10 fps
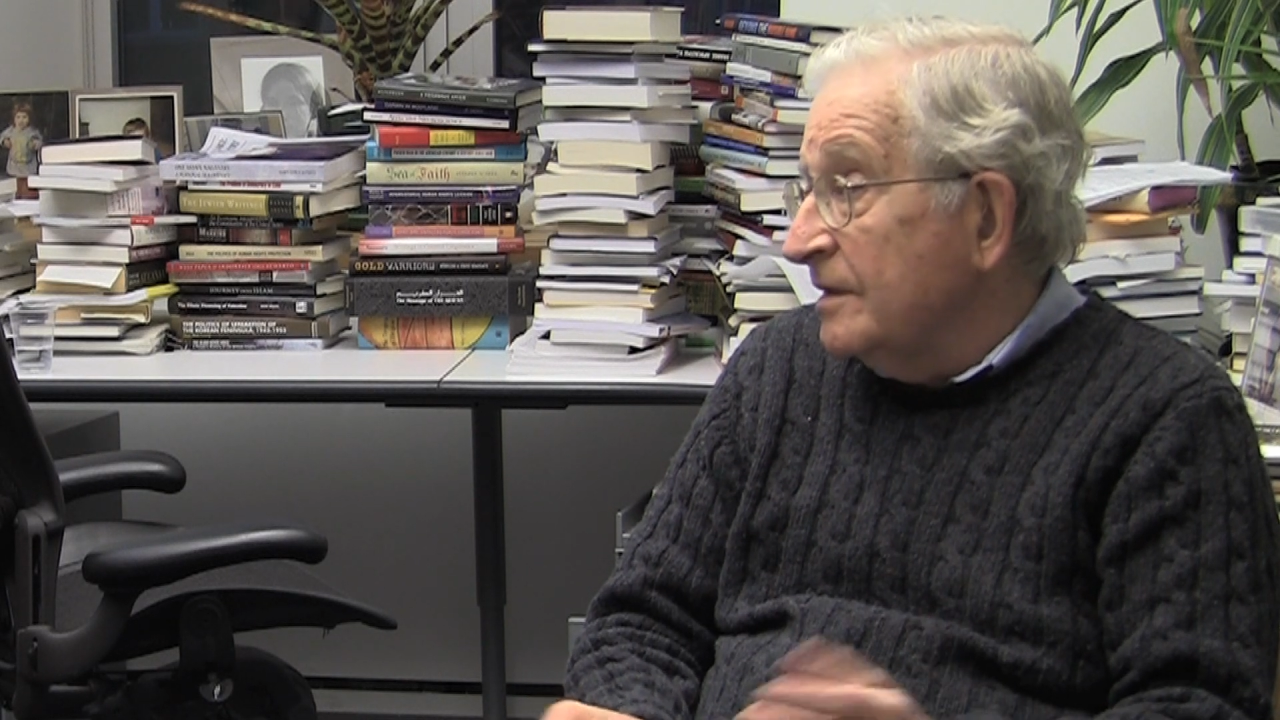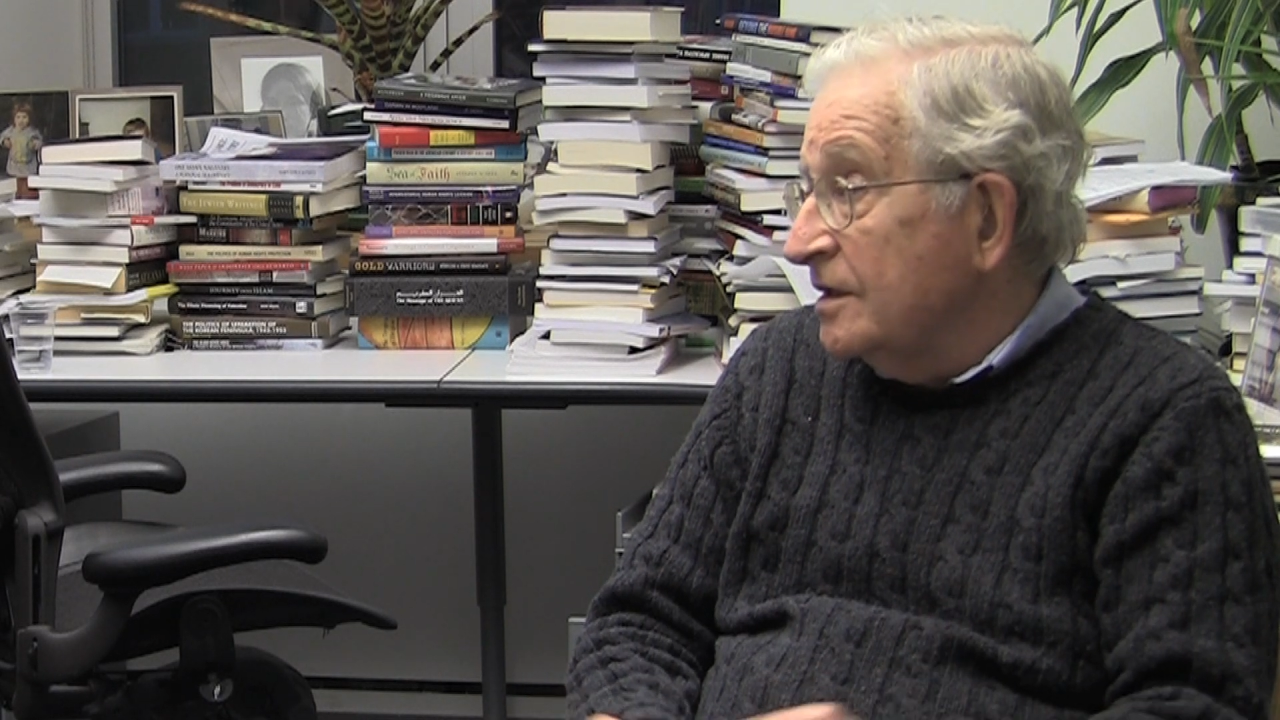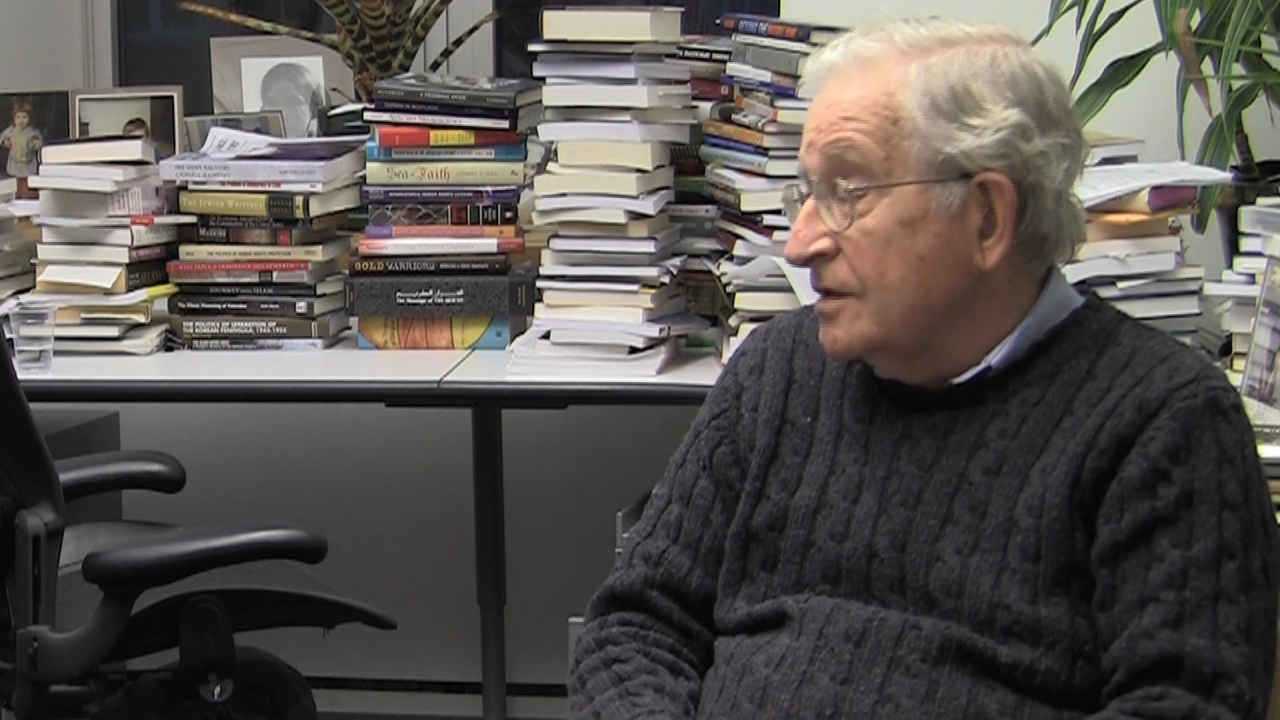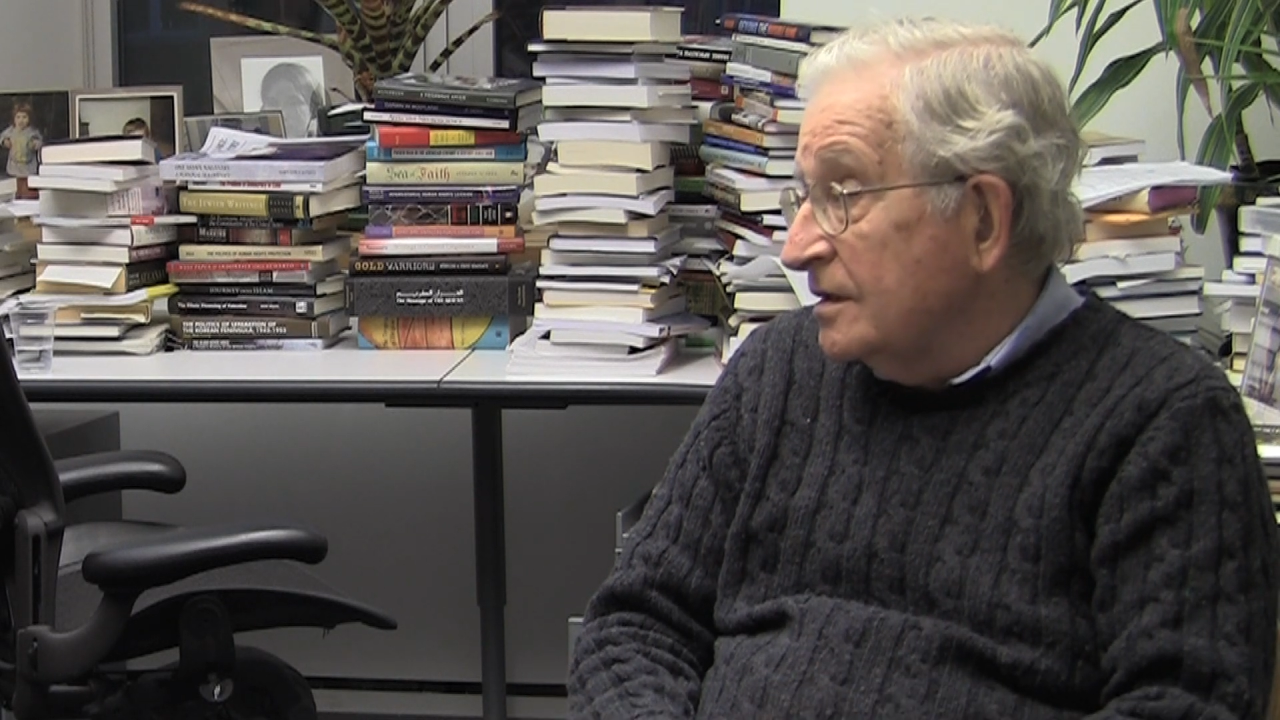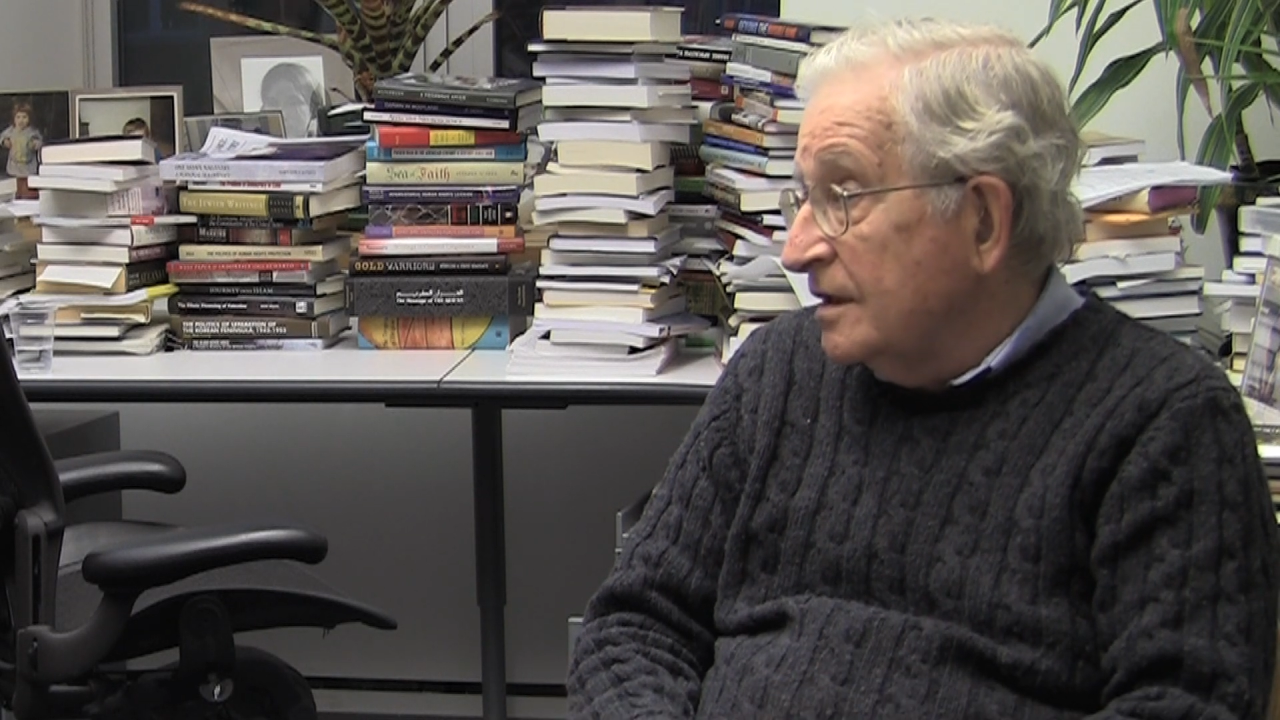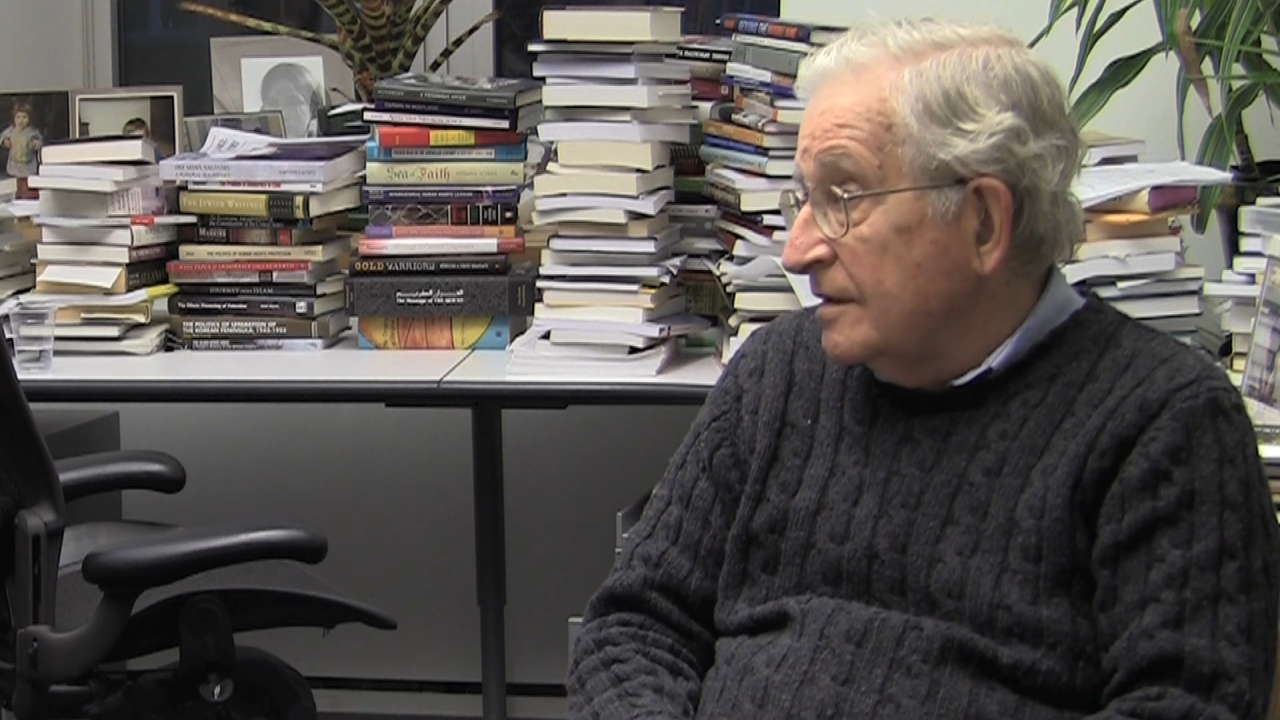basically.